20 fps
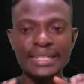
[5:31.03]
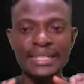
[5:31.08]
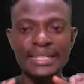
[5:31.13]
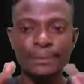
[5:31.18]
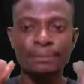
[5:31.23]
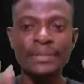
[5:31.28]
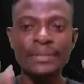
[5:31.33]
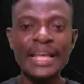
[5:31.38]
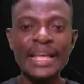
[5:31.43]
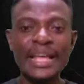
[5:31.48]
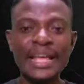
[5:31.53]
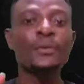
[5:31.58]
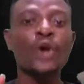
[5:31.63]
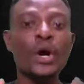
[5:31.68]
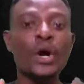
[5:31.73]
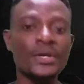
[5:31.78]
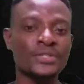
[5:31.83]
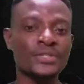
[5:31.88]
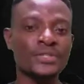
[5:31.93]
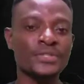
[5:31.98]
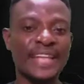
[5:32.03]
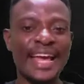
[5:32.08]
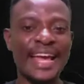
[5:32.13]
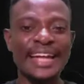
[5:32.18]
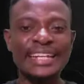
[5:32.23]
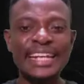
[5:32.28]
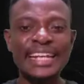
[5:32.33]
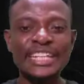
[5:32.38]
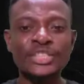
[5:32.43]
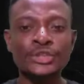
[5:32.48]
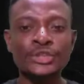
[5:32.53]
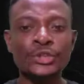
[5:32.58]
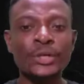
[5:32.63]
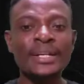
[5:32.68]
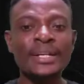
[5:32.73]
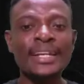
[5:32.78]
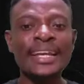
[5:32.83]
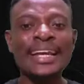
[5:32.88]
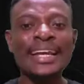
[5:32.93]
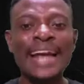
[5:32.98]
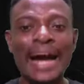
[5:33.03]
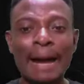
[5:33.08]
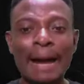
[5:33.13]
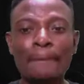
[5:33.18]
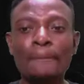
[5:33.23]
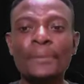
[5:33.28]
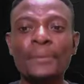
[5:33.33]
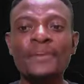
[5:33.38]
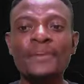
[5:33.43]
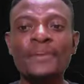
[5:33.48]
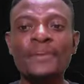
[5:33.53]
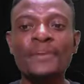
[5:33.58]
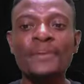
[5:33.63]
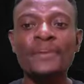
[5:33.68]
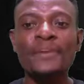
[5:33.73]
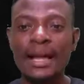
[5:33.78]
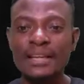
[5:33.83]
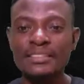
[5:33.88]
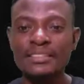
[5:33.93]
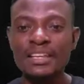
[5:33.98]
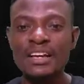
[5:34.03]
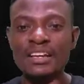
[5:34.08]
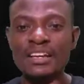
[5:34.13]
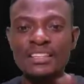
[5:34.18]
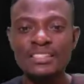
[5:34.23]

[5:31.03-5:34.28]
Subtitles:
The blame goes to the electronic amplifiers.